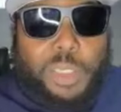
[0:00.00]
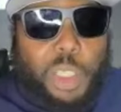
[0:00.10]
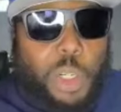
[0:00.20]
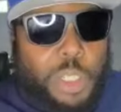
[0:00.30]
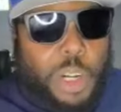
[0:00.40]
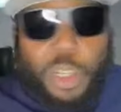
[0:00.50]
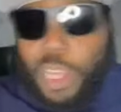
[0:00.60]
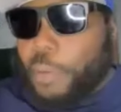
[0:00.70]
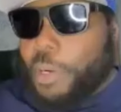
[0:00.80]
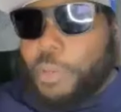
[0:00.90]
so you know,
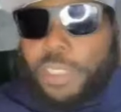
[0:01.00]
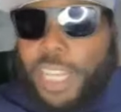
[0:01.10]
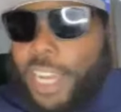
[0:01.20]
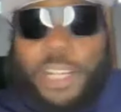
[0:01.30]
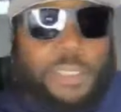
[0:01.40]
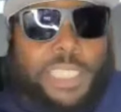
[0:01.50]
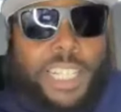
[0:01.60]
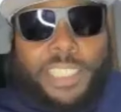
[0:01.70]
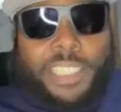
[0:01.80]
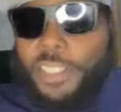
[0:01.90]
like when it was hot
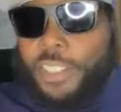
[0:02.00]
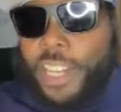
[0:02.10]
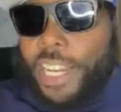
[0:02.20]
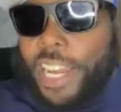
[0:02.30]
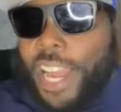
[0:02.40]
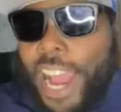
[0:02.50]
outside the other day, I,